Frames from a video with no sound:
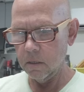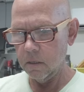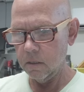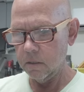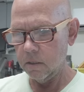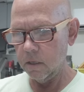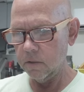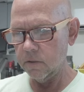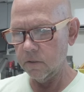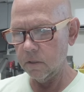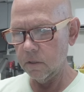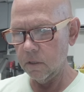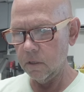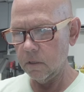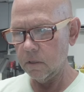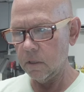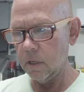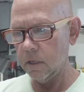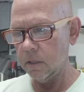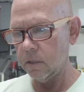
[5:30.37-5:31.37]

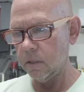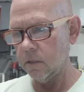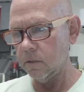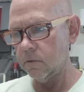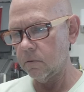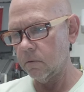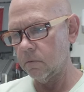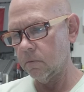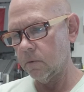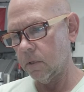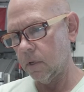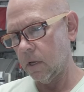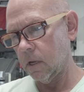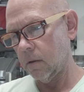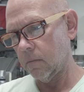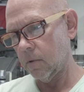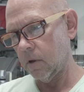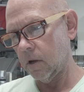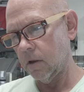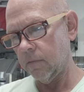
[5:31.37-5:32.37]
this one would
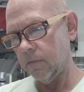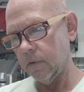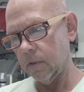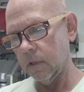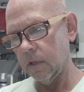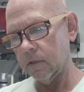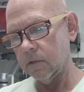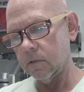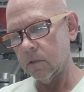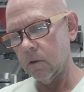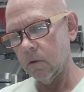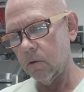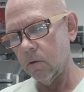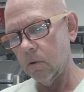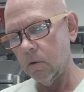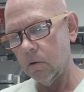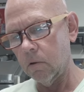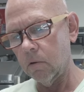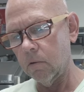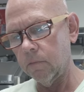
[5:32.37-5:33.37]
come off unless the
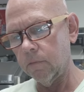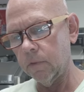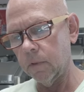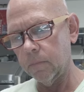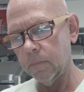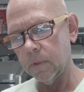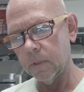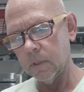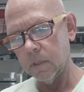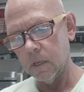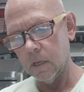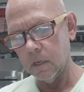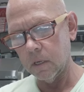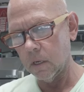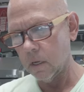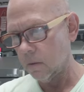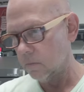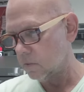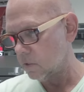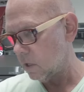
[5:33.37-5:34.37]
whole flipping thing
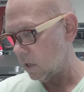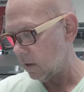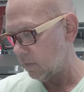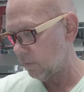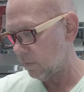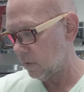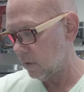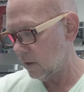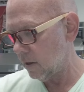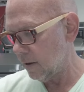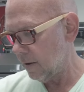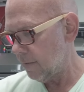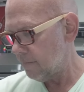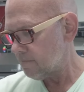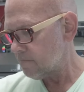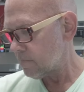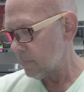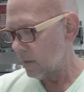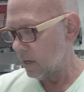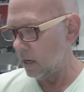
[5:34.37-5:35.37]
comes off.
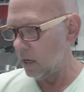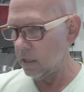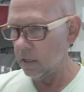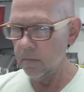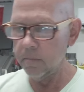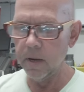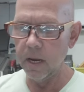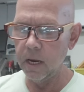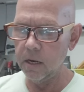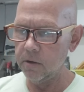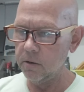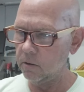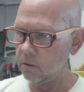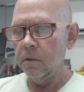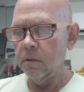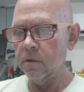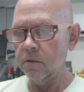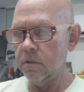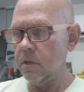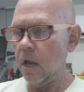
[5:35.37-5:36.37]
And the manual
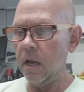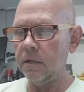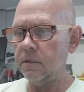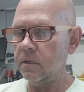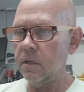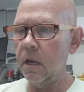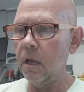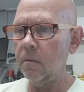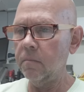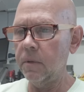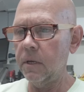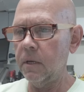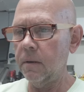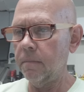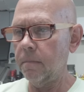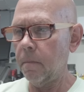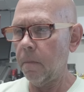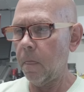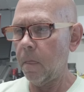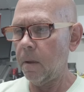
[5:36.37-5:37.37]
does not tell me.
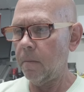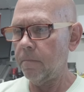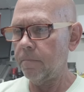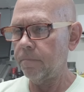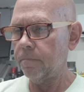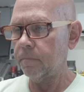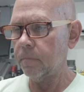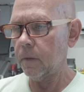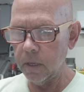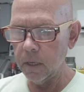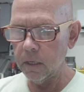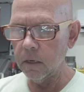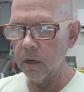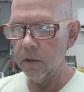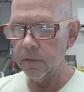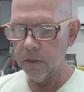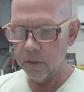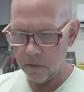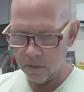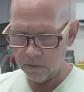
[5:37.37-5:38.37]
And
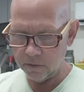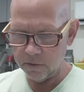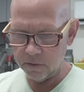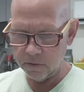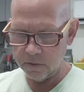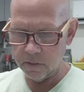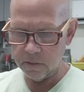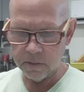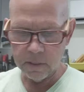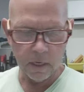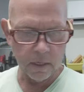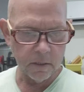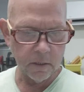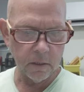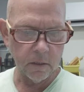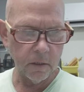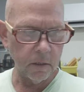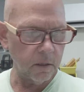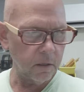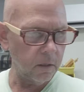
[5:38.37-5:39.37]
although this is designed to
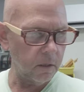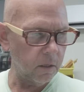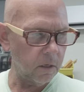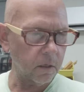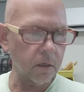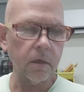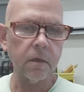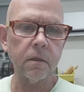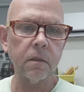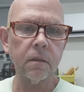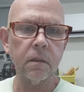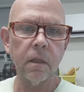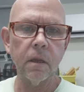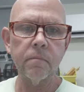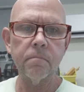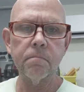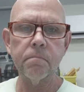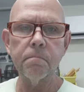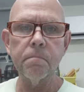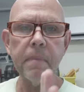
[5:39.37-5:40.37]
look
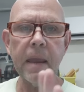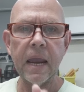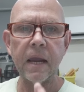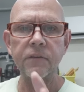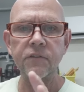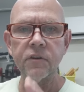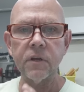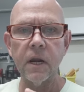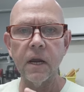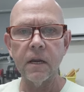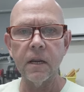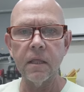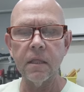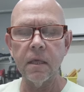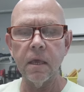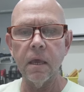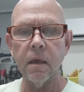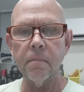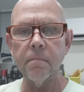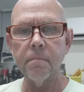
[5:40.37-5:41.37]
and match kind of
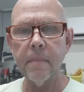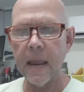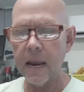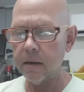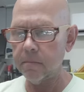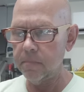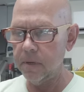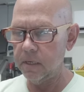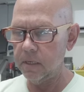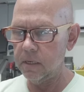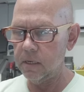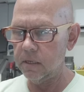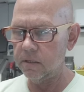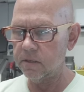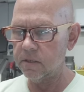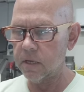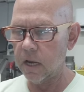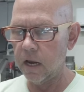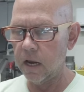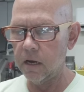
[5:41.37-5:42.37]
the Mac Mini
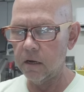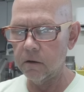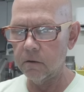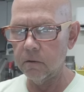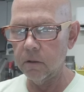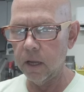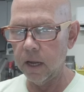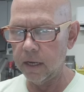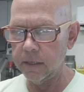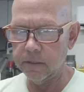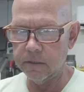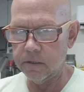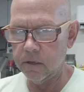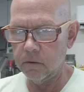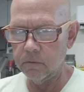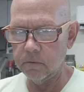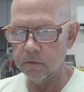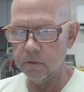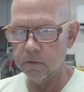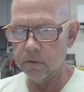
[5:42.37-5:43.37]
style, I
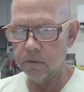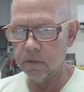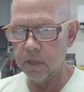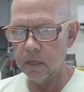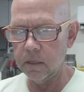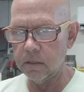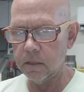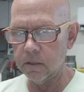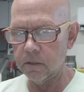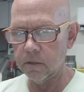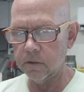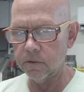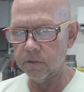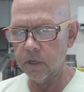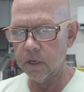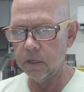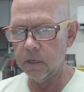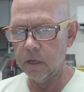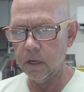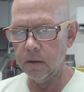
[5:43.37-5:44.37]
don't think that there's
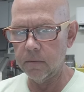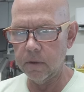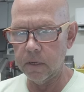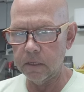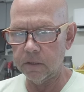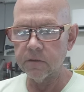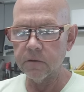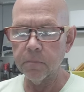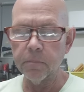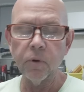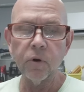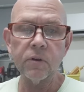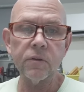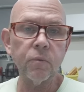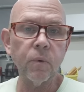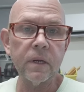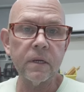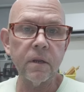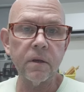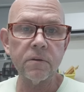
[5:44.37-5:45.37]
any. It supports
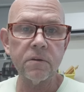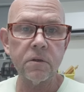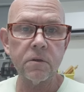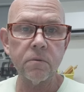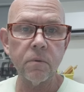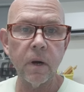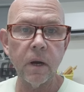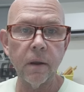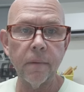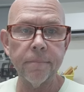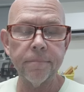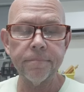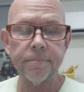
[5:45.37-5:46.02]
Windows as well.